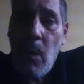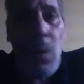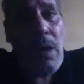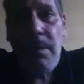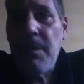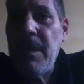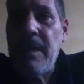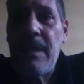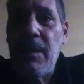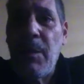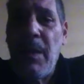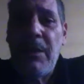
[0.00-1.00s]
well, this
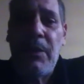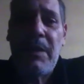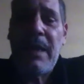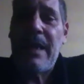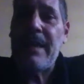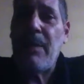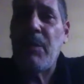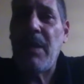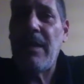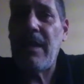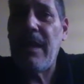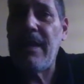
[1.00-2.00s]
is the part of the next
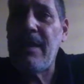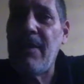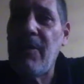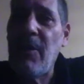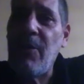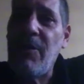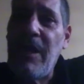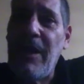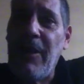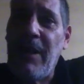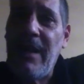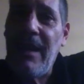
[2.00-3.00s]
update, I guess. So take good